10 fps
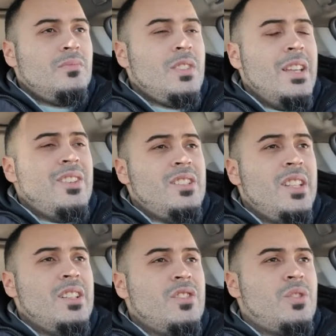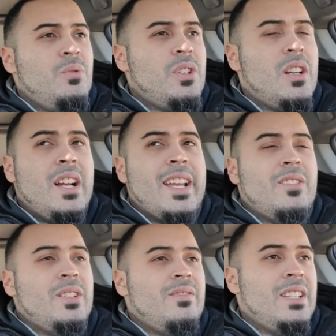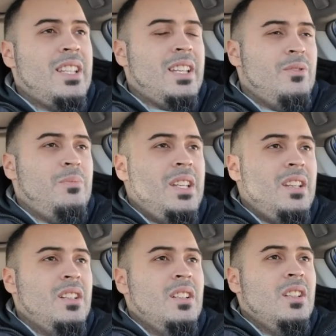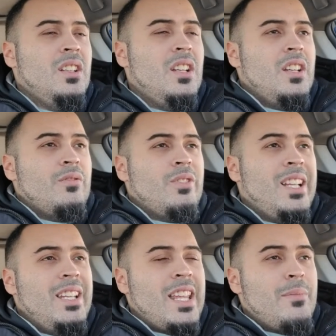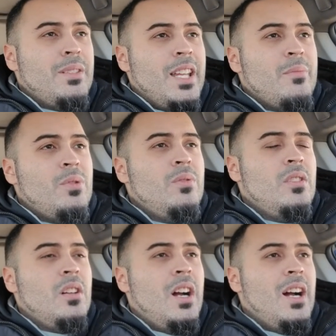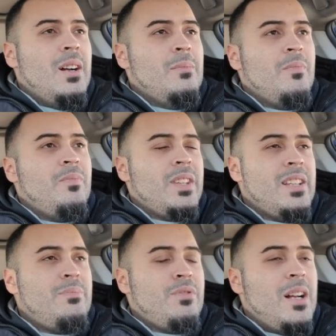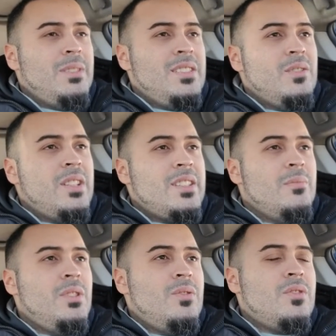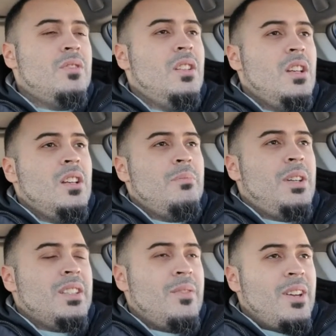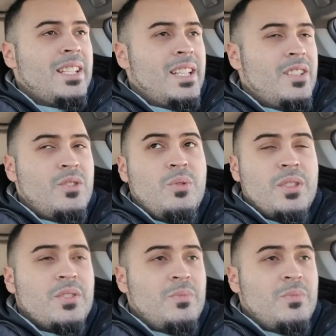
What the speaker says: If it didn't tutor, I don't even think it would be really that playable. It probably still gets some use, but the fact that it tutors